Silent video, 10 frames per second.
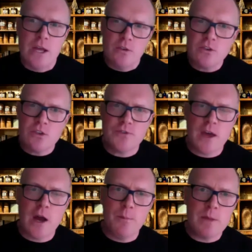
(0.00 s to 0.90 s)
not just for
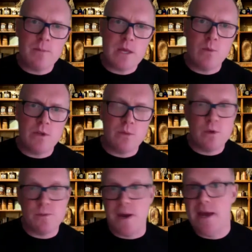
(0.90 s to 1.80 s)
helping me
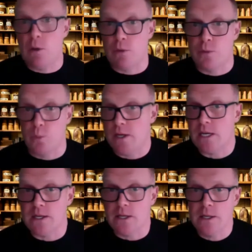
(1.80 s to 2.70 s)
with my health when
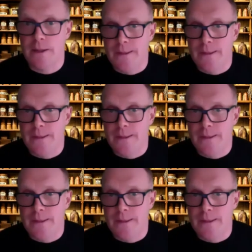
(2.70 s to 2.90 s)
needed,